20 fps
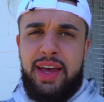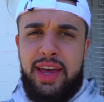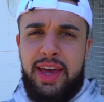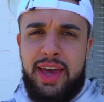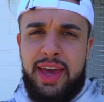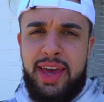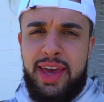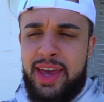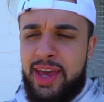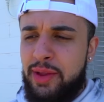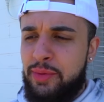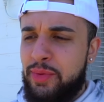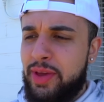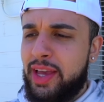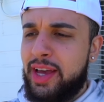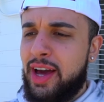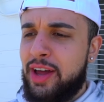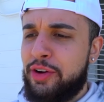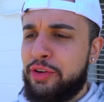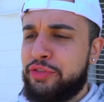And we
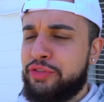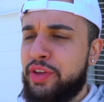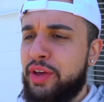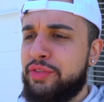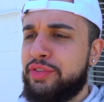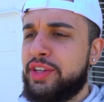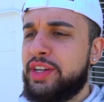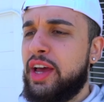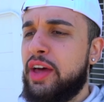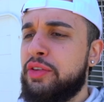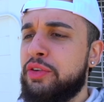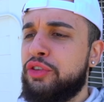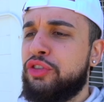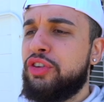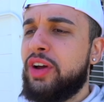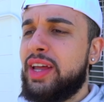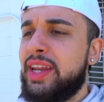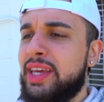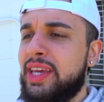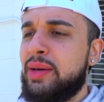got ourselves another
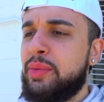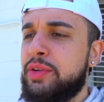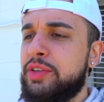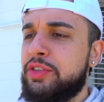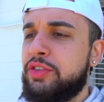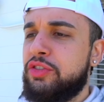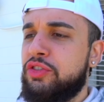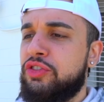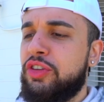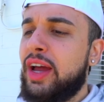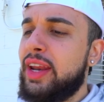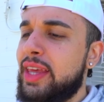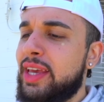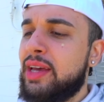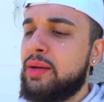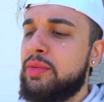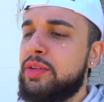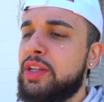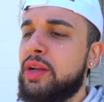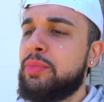Shiny Gible. This is Shiny
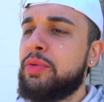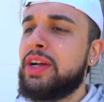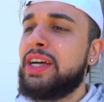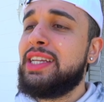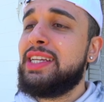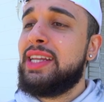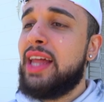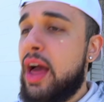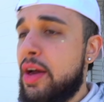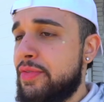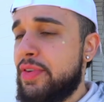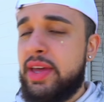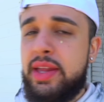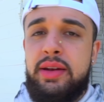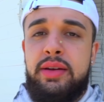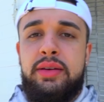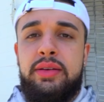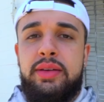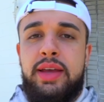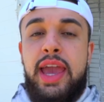Gible number
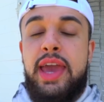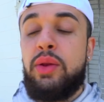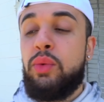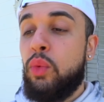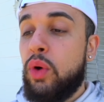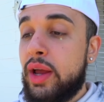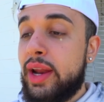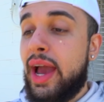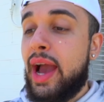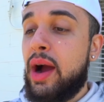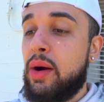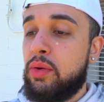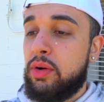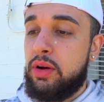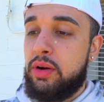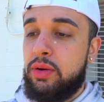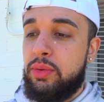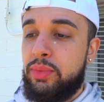11 in one hour.